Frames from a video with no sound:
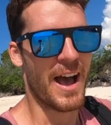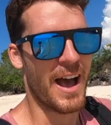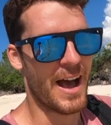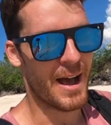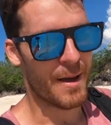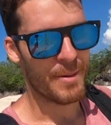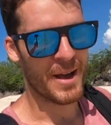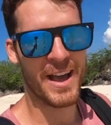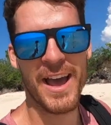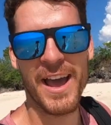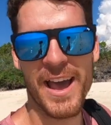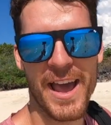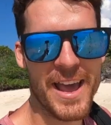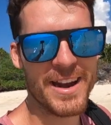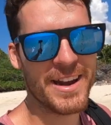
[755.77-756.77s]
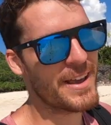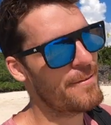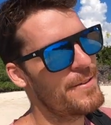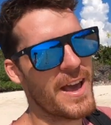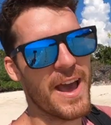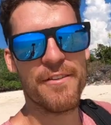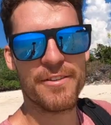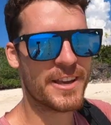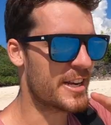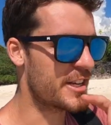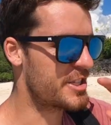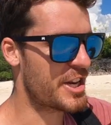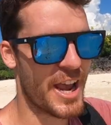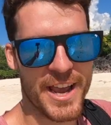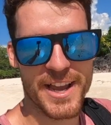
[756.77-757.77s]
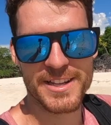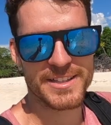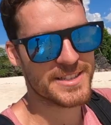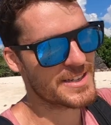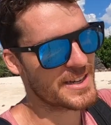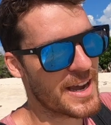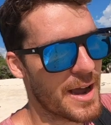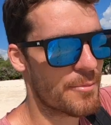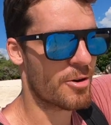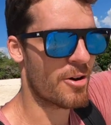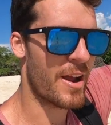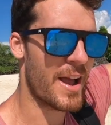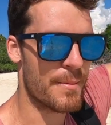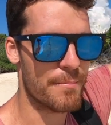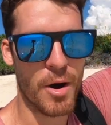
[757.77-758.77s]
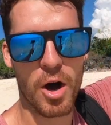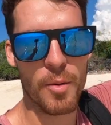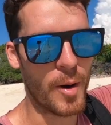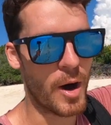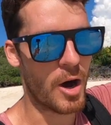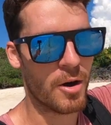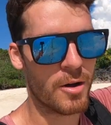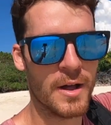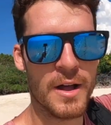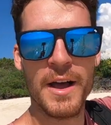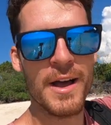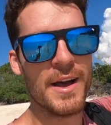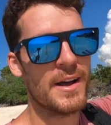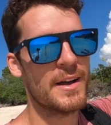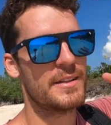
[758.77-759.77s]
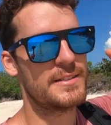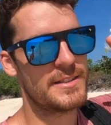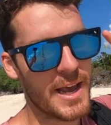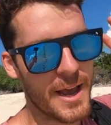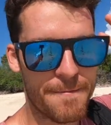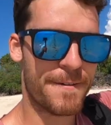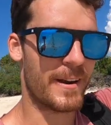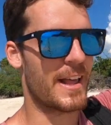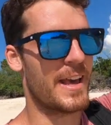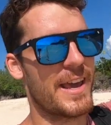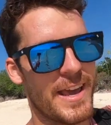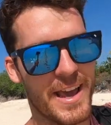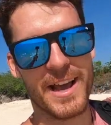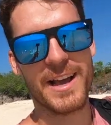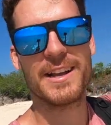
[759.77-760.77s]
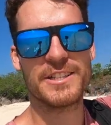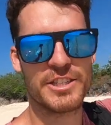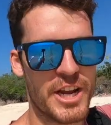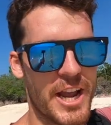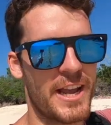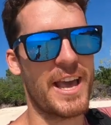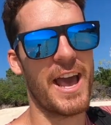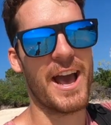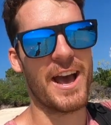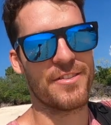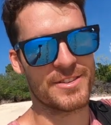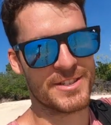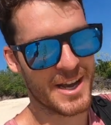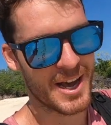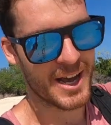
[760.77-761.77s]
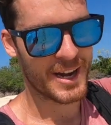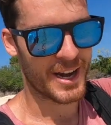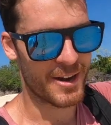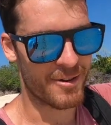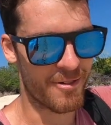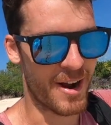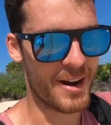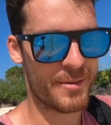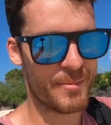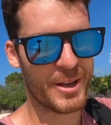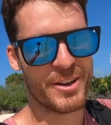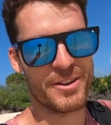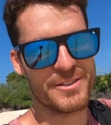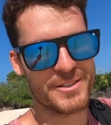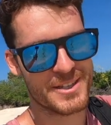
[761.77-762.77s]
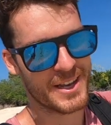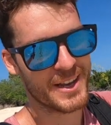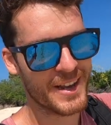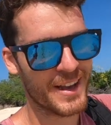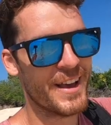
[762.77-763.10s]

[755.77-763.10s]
And if you ever get a chance to come around Moalboal, definitely check out the sardine run, because